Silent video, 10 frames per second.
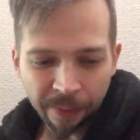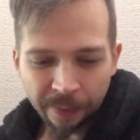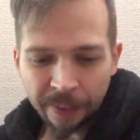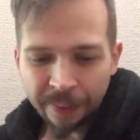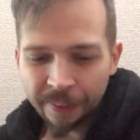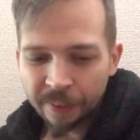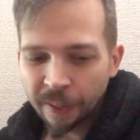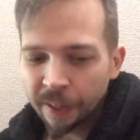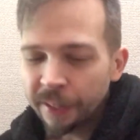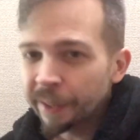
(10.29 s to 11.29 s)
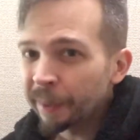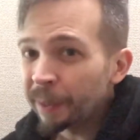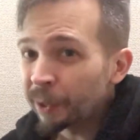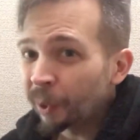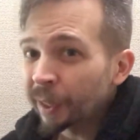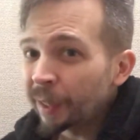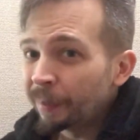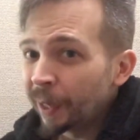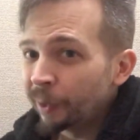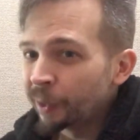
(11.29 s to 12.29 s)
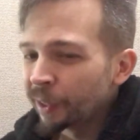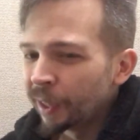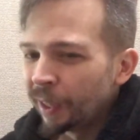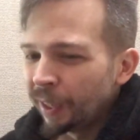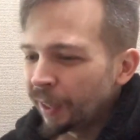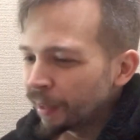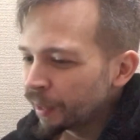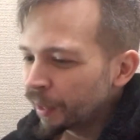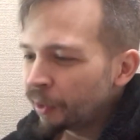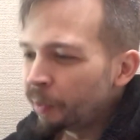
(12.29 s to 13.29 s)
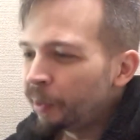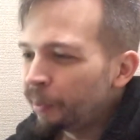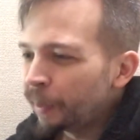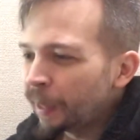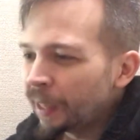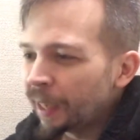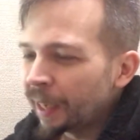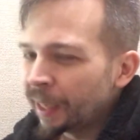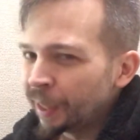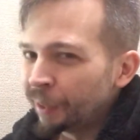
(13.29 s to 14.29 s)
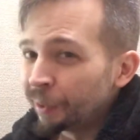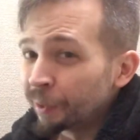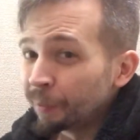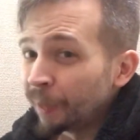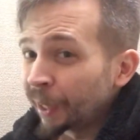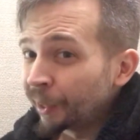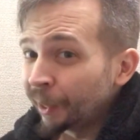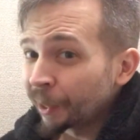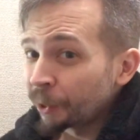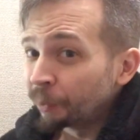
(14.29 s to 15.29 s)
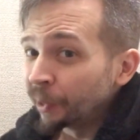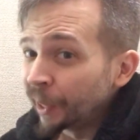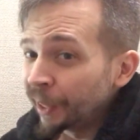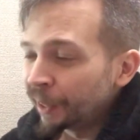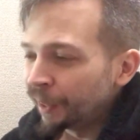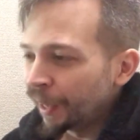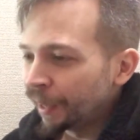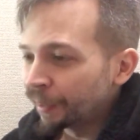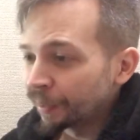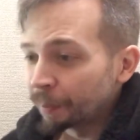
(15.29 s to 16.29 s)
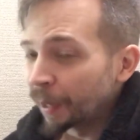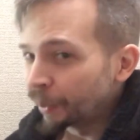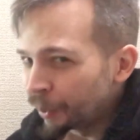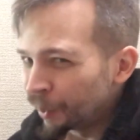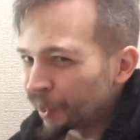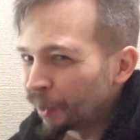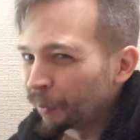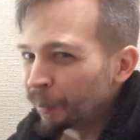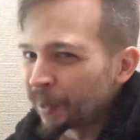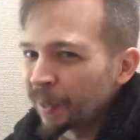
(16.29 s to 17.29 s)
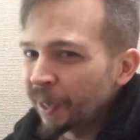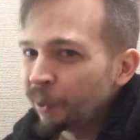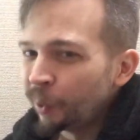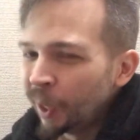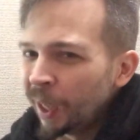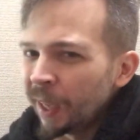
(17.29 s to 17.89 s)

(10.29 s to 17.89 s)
This is going to be talking about a single movie and my collection related to that. Probably you can tell from the title.